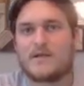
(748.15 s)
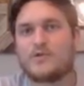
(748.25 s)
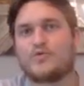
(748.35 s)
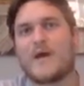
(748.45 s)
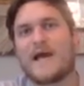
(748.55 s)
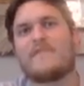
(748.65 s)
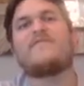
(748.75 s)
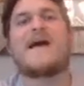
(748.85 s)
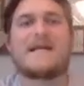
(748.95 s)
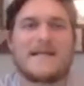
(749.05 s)
You have
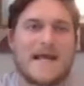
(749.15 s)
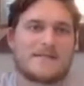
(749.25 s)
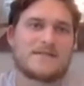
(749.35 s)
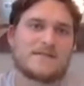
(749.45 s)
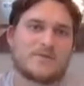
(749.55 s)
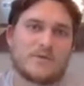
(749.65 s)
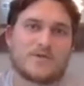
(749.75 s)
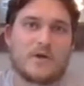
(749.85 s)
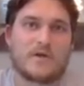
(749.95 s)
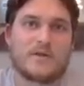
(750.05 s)
fatty acids,
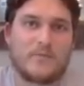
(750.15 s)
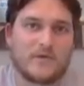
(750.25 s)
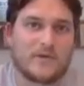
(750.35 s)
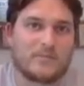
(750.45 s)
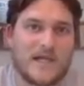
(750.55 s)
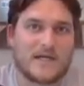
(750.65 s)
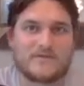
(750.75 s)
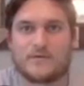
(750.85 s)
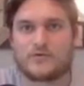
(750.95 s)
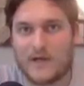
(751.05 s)
which are the building
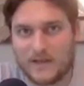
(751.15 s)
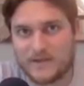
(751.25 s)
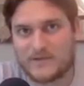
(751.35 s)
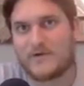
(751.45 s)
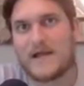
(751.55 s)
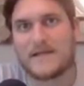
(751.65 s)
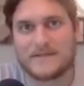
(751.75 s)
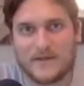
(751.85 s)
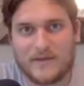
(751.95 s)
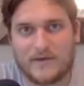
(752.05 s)
blocks for
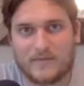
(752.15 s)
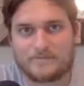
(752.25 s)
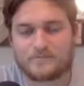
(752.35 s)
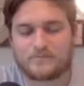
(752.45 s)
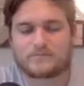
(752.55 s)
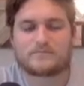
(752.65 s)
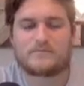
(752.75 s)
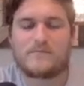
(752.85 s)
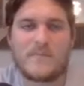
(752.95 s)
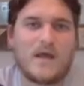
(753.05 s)
triglycerides and other
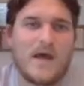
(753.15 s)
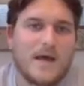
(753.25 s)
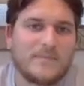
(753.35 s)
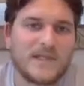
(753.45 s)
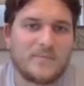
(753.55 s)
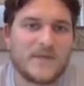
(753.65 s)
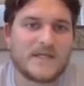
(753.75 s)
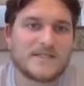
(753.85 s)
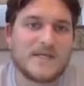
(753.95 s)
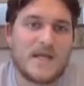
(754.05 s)

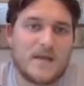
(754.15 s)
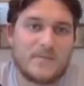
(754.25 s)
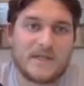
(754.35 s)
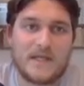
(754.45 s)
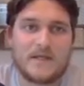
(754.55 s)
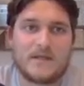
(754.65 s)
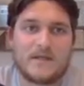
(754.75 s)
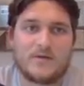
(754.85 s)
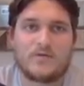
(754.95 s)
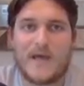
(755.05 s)
lipids. But
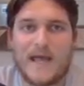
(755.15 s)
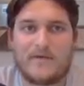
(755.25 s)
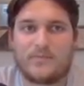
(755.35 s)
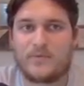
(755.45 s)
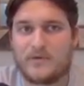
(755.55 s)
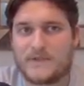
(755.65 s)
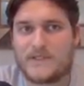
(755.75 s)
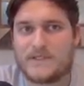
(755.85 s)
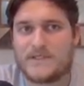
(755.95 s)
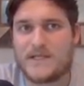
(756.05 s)
then you have
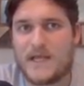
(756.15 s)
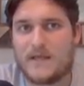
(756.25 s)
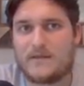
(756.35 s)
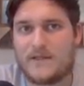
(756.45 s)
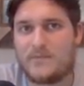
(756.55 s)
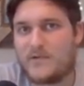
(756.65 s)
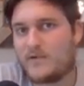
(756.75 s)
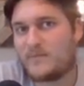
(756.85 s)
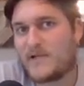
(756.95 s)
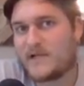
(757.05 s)
proteins, and the
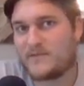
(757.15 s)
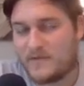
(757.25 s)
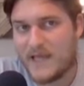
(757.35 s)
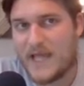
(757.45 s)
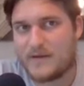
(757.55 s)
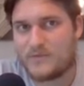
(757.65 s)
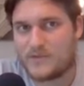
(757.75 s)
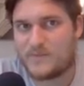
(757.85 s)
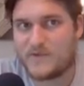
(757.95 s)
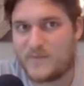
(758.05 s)
building blocks for that,
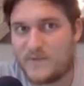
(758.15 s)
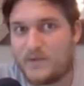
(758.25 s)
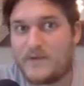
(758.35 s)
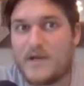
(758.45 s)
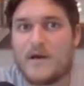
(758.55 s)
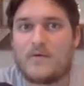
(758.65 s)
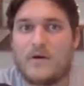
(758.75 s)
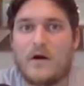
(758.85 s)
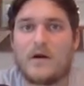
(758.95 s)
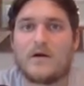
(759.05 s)
which most people
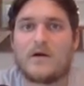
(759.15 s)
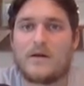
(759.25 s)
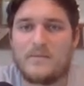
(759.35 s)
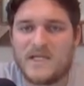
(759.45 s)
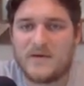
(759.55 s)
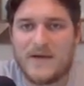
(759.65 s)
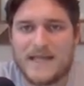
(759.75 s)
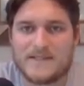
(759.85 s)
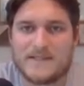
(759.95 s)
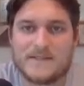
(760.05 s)
know, are amino
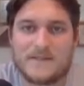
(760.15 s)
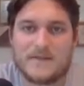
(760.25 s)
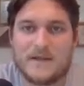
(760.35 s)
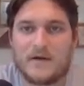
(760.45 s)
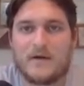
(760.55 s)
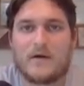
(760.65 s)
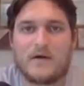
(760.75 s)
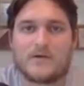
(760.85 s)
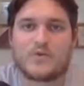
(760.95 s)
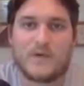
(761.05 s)
acids. There
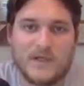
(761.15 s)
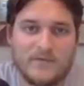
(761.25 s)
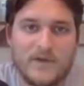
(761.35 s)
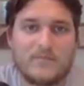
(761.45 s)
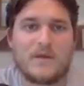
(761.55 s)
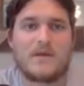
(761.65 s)
are 20 of them.